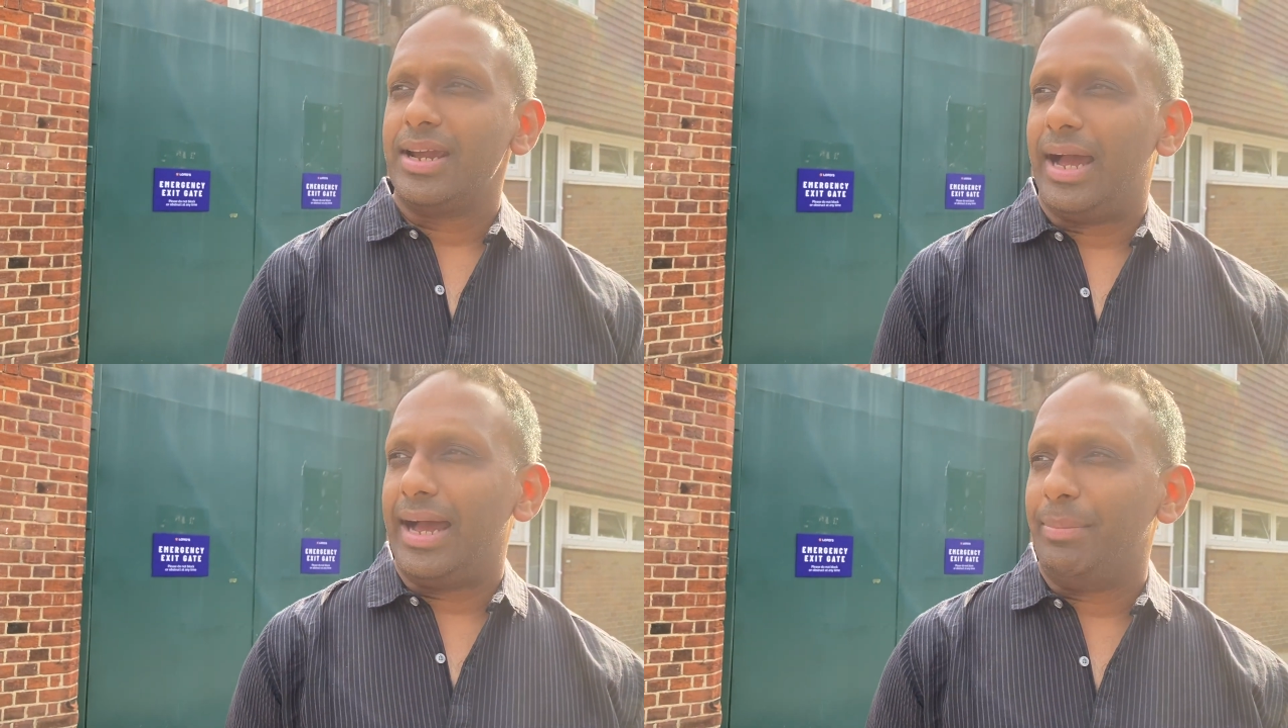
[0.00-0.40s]

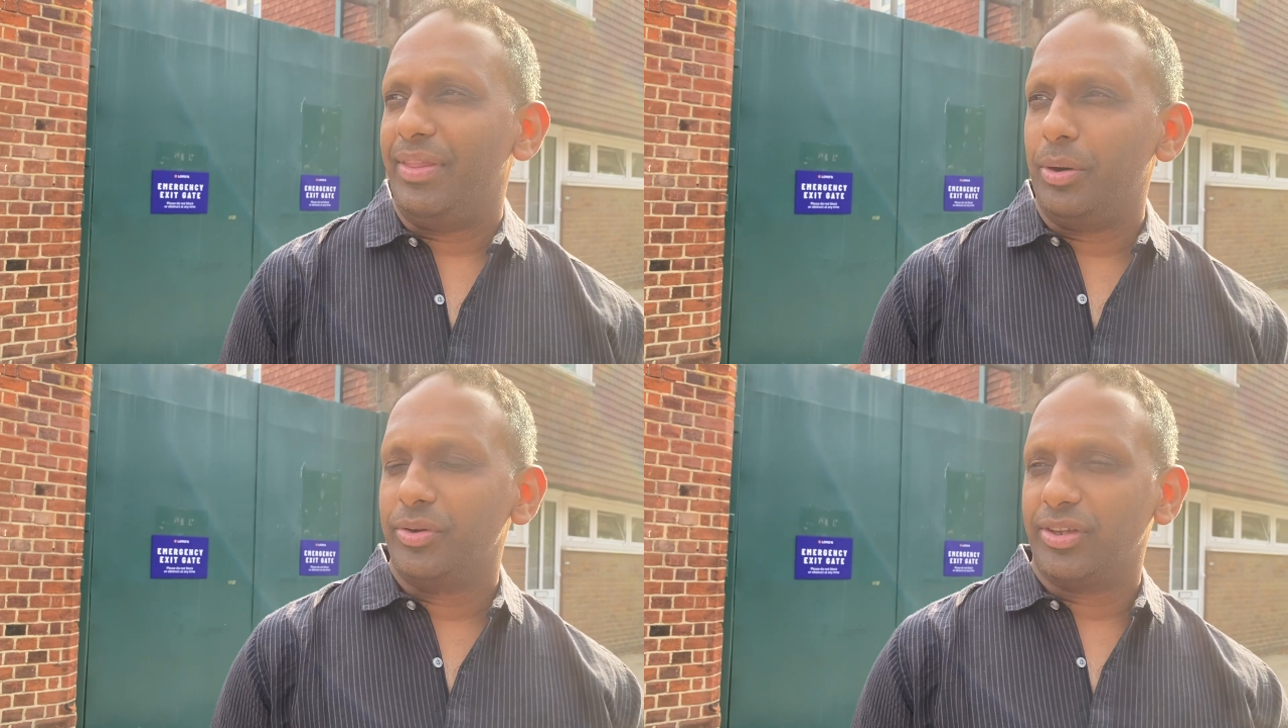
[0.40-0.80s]
but
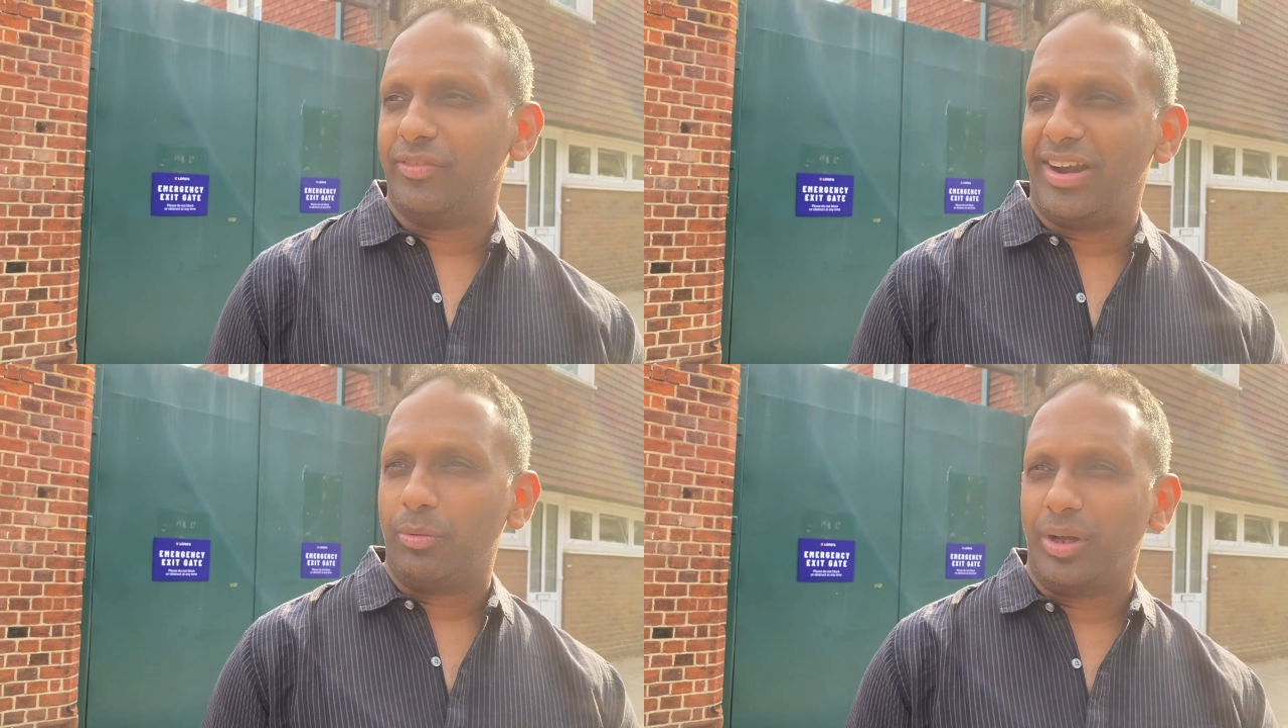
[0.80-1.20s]
they always are
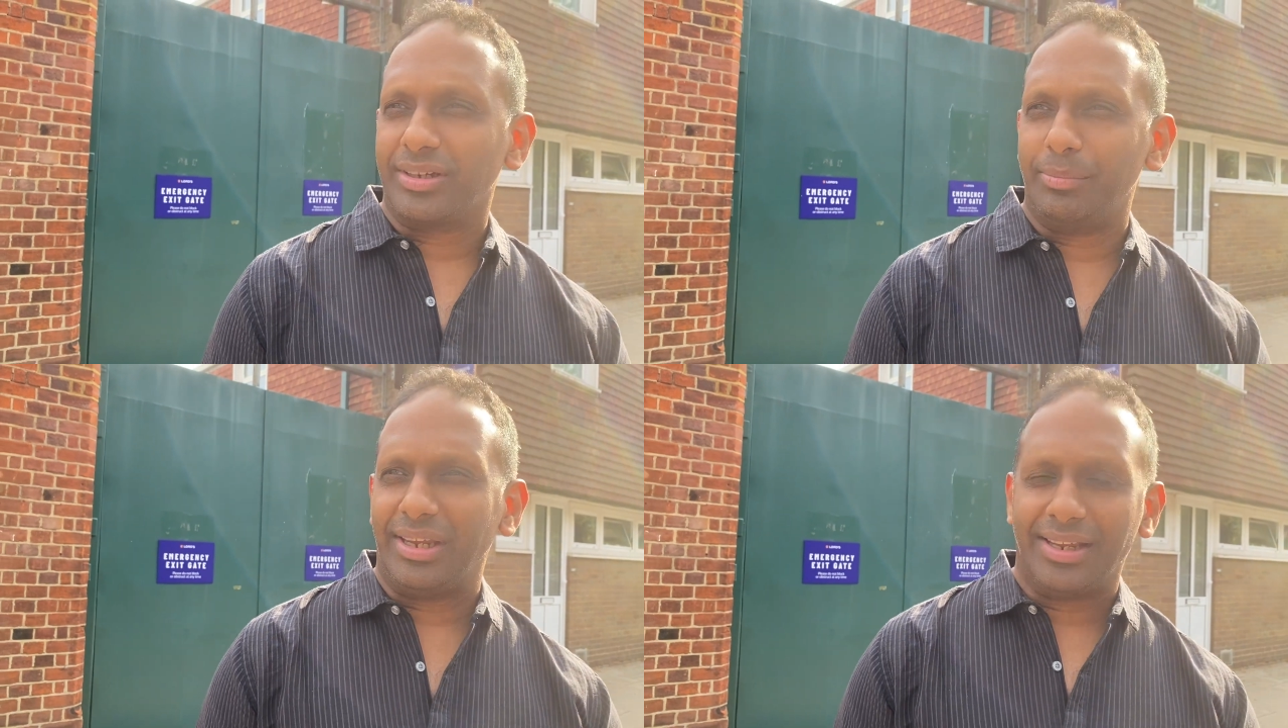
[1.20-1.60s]
very
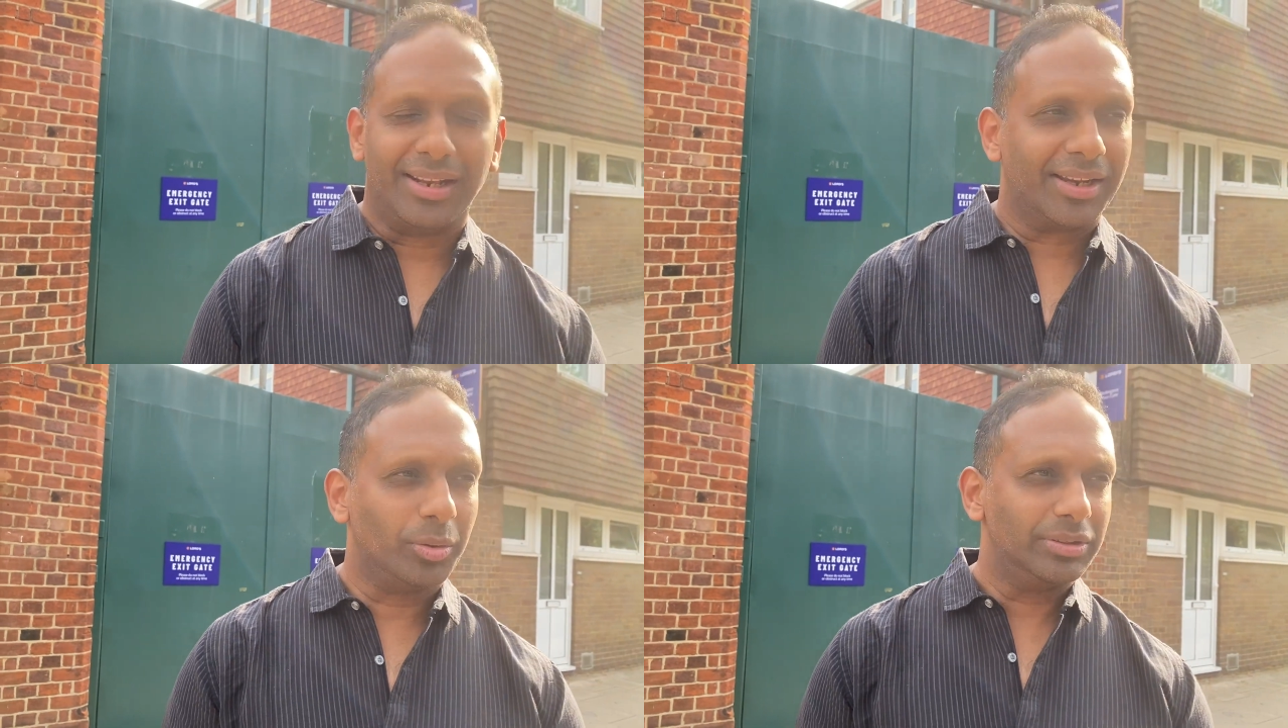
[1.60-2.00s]
welcoming, and
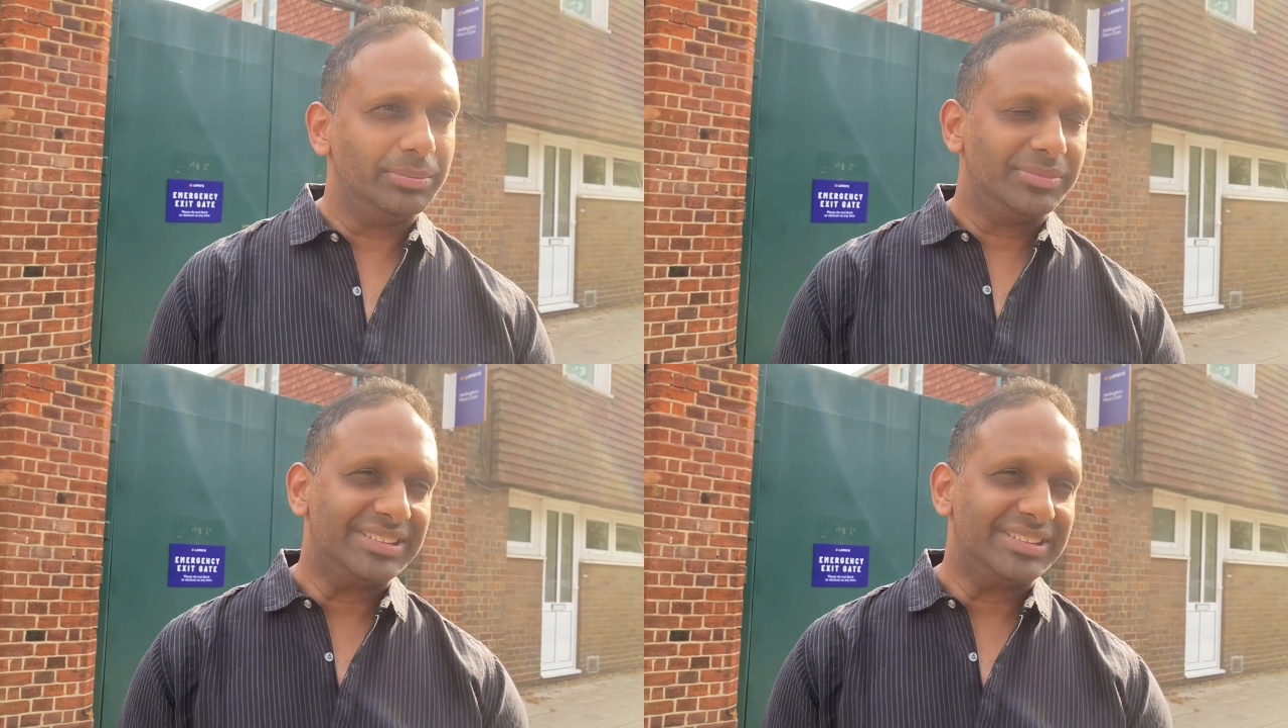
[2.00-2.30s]
I call them